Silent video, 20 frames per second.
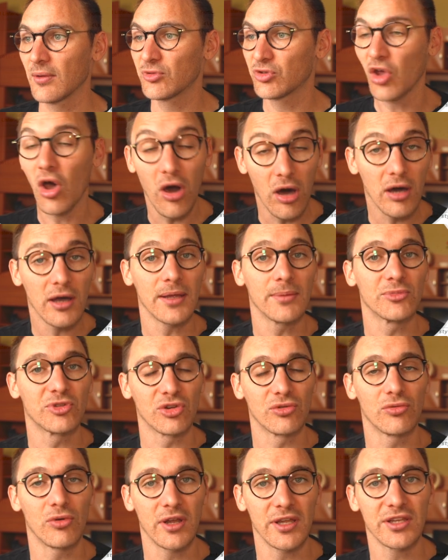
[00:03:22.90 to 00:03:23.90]
time
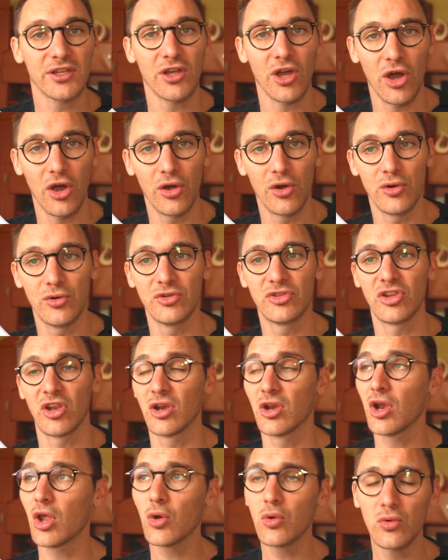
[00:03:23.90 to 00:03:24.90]
to write code, to
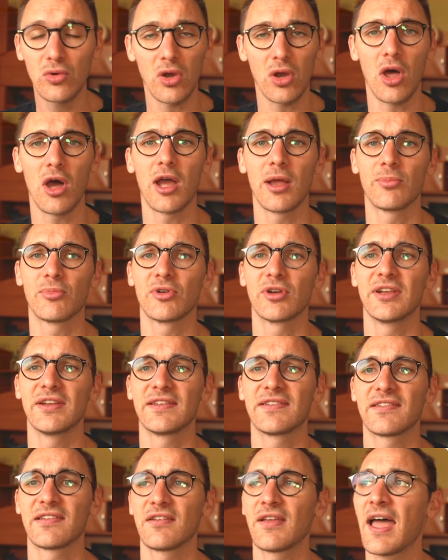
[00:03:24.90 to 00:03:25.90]
load
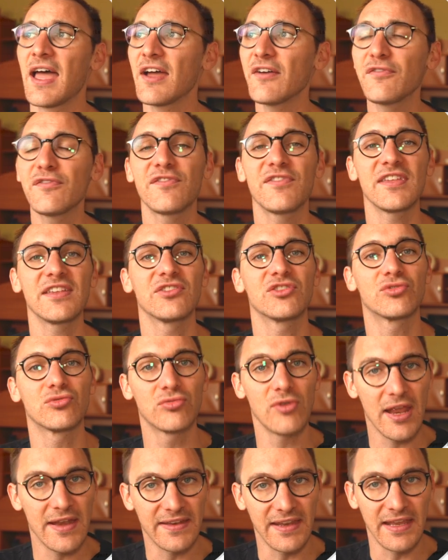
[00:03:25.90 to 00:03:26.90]
libraries, to have things
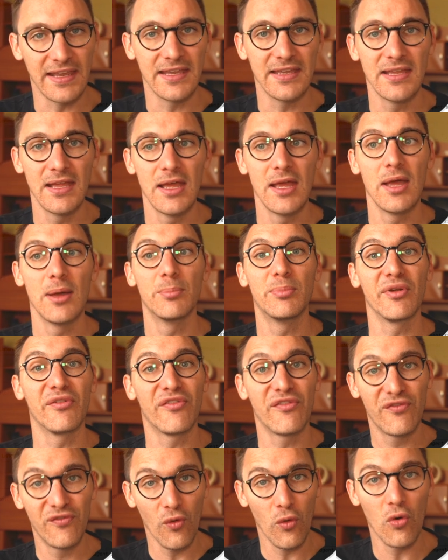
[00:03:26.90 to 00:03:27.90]
ready
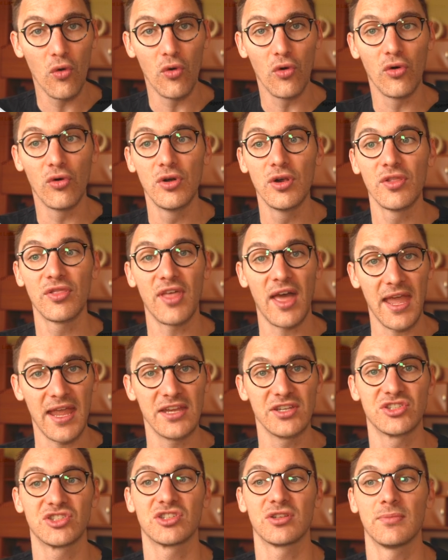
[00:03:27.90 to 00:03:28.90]
before the
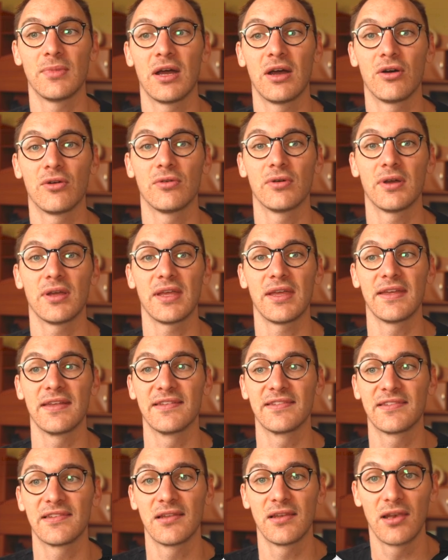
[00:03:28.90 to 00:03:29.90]
HTML
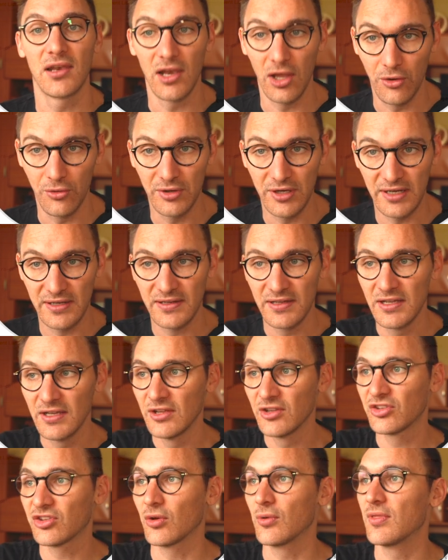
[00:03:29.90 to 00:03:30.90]
is loaded.
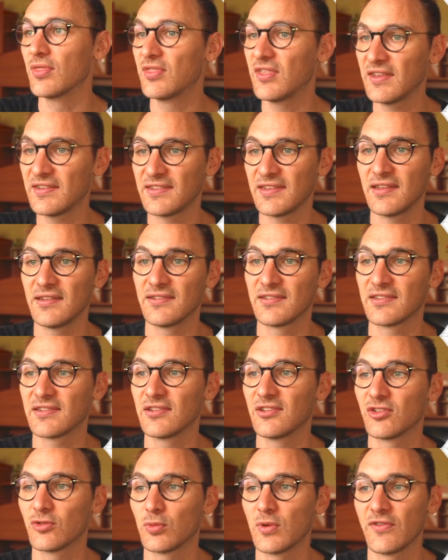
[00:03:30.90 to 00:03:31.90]
So in this
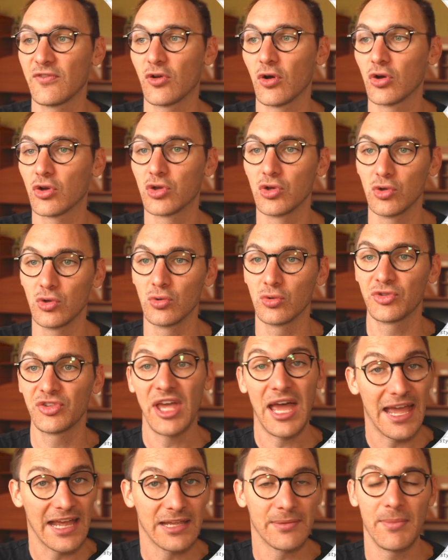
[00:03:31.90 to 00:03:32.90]
instance, we've got Google
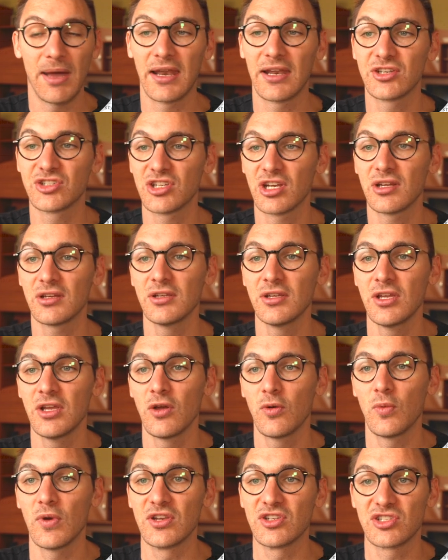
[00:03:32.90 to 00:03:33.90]
Tag Manager,
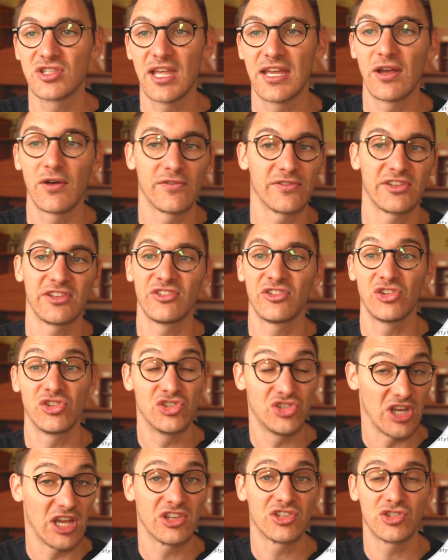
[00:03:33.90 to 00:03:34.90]
which they obviously
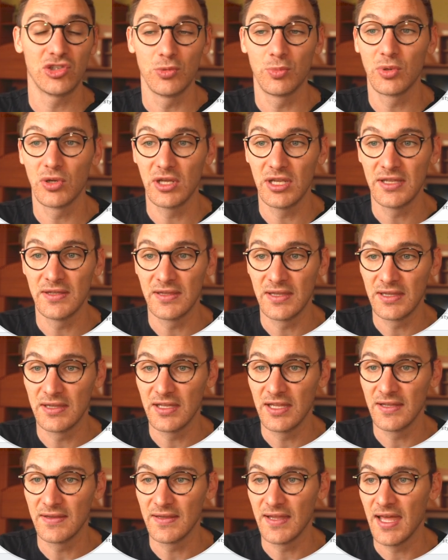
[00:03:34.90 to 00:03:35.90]
suggest you put
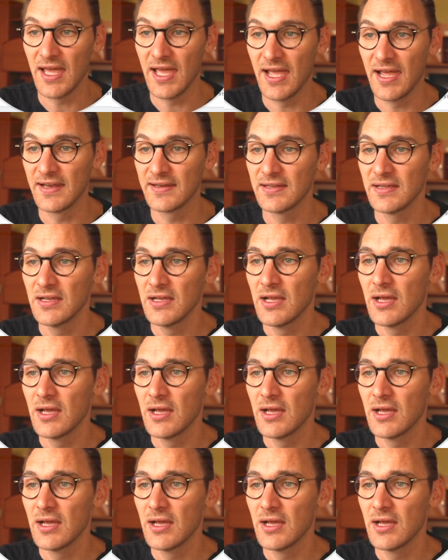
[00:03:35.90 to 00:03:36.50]
in the head.